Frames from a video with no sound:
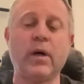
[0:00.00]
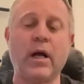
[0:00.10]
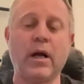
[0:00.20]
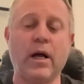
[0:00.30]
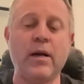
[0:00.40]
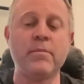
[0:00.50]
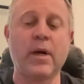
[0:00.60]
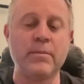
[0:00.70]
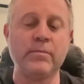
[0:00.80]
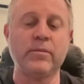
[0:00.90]

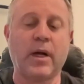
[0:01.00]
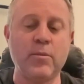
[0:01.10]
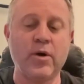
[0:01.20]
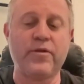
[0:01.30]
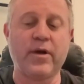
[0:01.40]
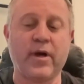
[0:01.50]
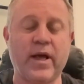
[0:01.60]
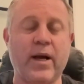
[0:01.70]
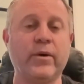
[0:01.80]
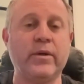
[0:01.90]
I'm with you on
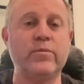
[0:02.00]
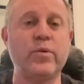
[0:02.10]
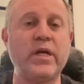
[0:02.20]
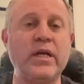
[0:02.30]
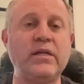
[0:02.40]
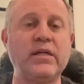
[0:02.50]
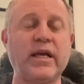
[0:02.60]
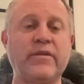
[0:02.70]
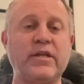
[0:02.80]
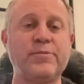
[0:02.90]
that one. We need to
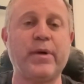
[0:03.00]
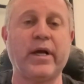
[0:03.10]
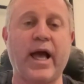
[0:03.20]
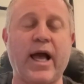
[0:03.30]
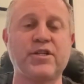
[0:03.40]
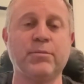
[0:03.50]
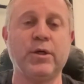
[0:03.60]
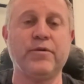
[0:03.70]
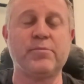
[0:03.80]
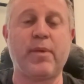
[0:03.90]
get these big action
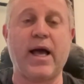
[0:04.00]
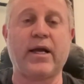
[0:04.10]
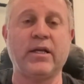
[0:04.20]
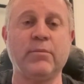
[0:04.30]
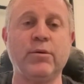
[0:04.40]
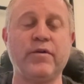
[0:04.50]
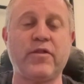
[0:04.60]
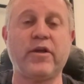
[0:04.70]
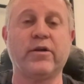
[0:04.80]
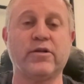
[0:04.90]
movies back into movie
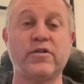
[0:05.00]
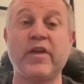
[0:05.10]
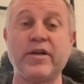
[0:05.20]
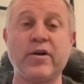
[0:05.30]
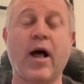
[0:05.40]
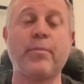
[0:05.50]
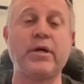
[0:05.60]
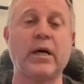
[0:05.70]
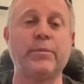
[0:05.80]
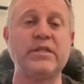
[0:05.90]
theaters so they do not
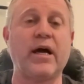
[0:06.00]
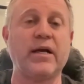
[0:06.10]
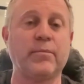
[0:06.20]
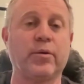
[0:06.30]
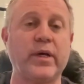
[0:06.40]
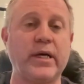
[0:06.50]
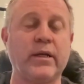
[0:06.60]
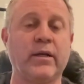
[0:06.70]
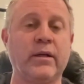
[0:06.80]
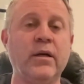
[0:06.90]
become a dying breed.
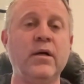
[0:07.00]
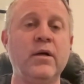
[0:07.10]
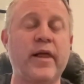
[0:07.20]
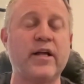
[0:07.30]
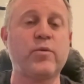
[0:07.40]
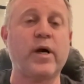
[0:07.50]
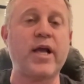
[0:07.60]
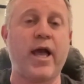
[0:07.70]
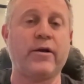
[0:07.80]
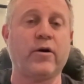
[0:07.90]
And that's why
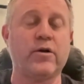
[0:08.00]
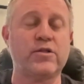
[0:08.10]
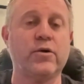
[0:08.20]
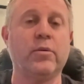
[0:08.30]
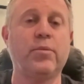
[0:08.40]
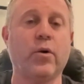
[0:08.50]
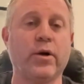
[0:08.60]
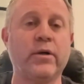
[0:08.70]
Kandahar is so important,